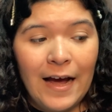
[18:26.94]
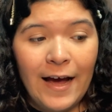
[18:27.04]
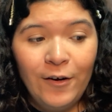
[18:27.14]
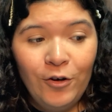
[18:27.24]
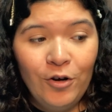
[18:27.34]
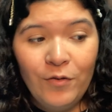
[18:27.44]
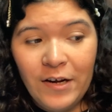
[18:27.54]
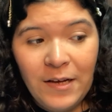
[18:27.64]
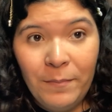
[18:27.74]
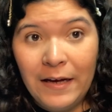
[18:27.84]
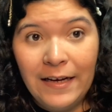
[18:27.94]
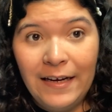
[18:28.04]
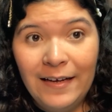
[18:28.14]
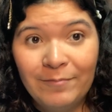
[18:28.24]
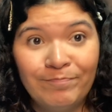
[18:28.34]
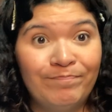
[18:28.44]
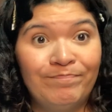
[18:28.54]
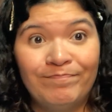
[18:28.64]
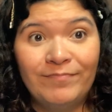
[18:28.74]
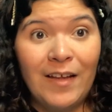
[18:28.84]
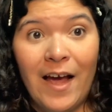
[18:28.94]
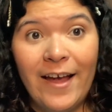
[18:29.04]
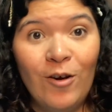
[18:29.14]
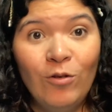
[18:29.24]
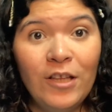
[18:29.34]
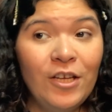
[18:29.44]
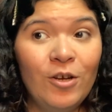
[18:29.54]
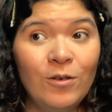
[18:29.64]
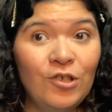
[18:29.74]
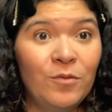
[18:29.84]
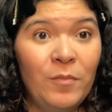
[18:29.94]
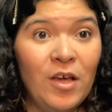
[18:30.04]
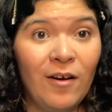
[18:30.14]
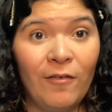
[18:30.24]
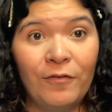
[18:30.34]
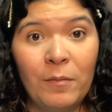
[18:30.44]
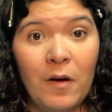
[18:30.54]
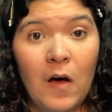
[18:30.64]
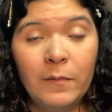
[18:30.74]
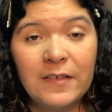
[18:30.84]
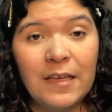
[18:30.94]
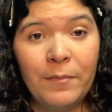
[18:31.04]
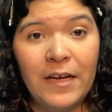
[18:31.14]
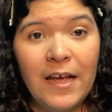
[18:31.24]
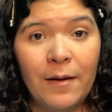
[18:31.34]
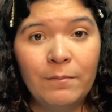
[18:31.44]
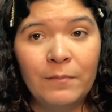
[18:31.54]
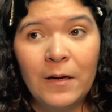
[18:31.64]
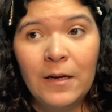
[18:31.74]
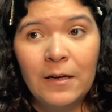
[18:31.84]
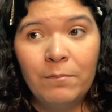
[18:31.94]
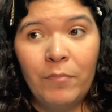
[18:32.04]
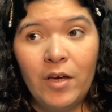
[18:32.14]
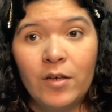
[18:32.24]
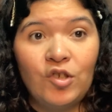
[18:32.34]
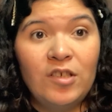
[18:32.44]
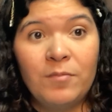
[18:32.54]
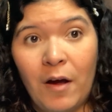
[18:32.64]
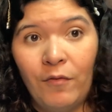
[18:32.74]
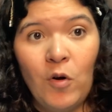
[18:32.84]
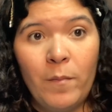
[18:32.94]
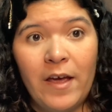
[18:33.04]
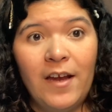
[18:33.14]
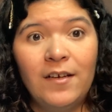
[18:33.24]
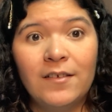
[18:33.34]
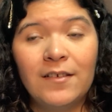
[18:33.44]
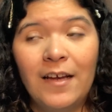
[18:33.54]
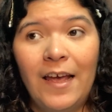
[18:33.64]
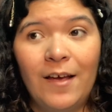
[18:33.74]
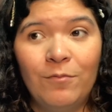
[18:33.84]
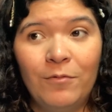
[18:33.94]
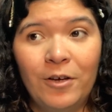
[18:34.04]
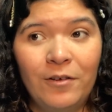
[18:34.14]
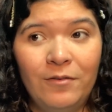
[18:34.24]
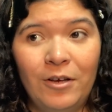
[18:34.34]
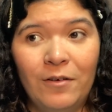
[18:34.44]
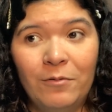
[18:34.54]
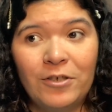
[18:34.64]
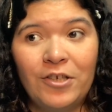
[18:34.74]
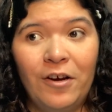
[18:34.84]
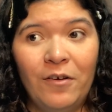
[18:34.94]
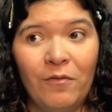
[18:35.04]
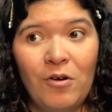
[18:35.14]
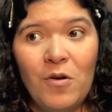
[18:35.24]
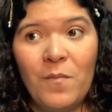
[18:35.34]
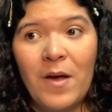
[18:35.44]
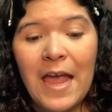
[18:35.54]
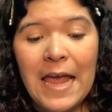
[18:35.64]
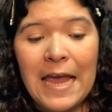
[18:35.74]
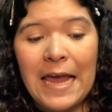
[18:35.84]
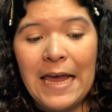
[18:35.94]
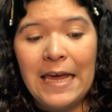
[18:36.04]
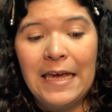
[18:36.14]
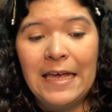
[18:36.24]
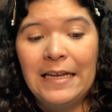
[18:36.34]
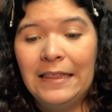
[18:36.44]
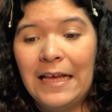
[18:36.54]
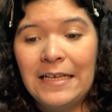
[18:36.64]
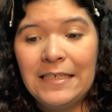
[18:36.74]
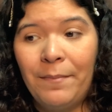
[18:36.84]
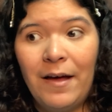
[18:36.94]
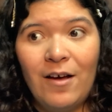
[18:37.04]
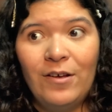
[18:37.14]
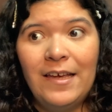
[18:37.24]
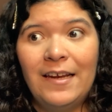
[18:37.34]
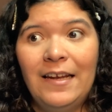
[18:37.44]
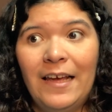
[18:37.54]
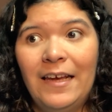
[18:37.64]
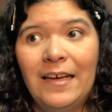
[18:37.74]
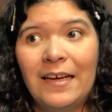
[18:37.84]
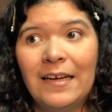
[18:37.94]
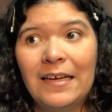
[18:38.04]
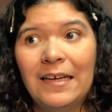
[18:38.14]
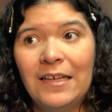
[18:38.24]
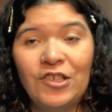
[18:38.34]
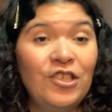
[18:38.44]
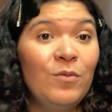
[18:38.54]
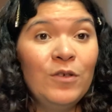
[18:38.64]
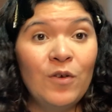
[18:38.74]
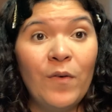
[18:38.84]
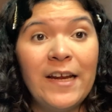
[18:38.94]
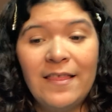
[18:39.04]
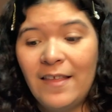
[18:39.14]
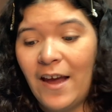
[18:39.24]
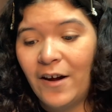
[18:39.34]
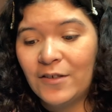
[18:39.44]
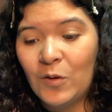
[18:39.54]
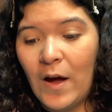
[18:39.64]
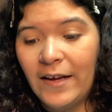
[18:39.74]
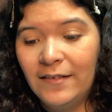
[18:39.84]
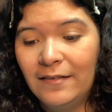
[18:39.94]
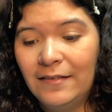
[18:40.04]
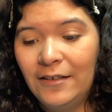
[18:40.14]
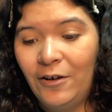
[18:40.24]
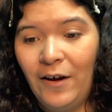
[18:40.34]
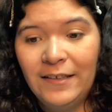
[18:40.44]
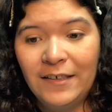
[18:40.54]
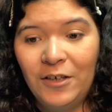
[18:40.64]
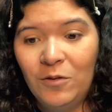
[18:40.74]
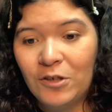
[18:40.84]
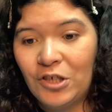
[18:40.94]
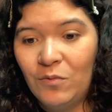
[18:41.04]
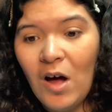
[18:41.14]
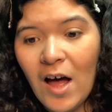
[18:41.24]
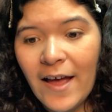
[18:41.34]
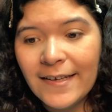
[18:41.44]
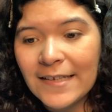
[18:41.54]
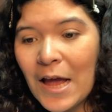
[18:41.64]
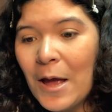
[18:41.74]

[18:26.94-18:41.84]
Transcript: I don't know anybody. I only know Jameer from All in 7M because she's my roommate, and we're sharing a room, and that's about it. Like, and she was already there, so I didn't know where she was,